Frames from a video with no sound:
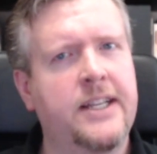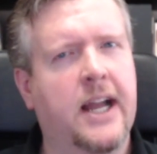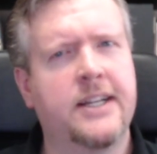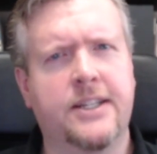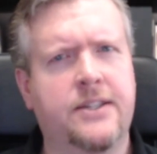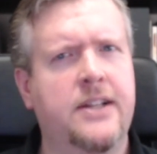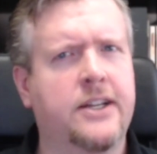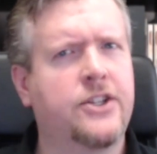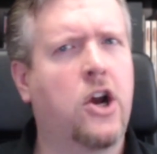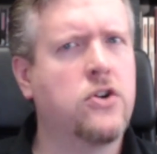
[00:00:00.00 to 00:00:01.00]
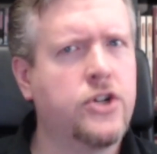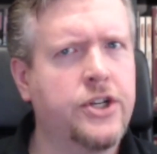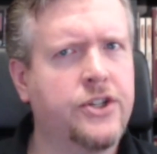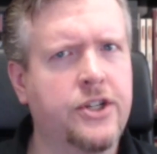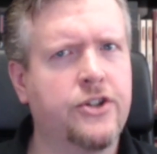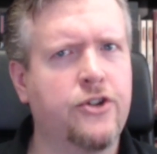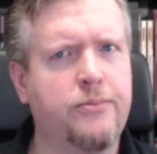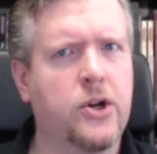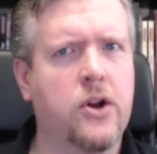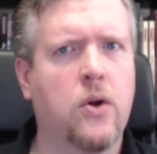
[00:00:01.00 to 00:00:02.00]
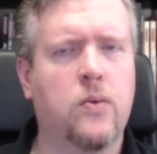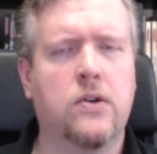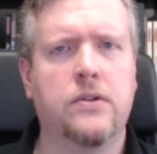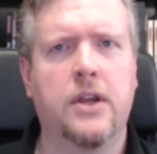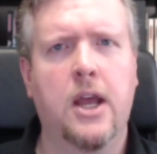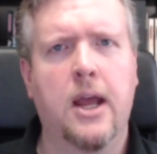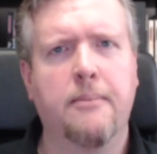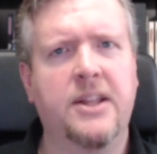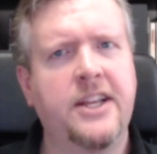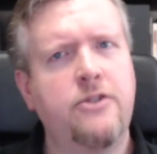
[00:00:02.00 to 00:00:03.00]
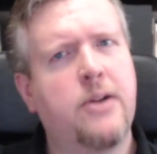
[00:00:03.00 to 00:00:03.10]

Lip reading: Not as harsh as in a superhero world, but then you